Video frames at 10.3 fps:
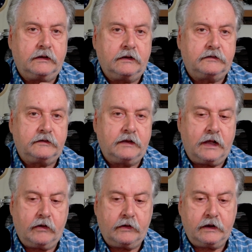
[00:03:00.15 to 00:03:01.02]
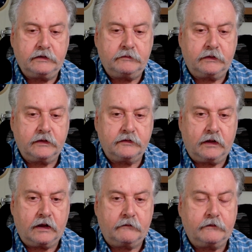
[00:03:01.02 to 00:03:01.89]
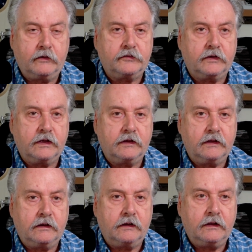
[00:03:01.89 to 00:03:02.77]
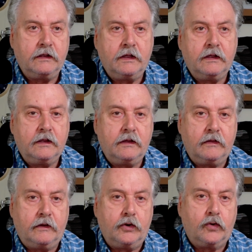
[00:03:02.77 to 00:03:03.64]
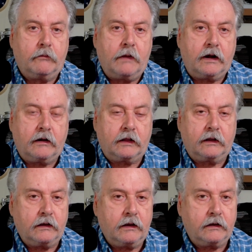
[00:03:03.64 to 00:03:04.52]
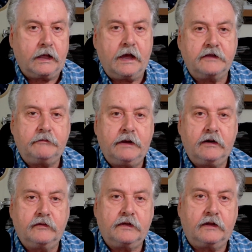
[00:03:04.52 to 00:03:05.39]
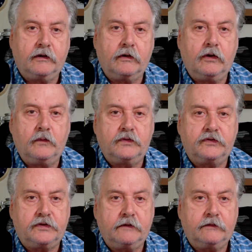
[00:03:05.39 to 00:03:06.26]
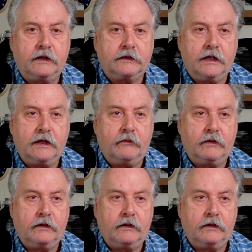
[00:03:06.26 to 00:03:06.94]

uh, nowadays because a lot of folks are getting the the newer modern gas meters on their homes and stuff like that.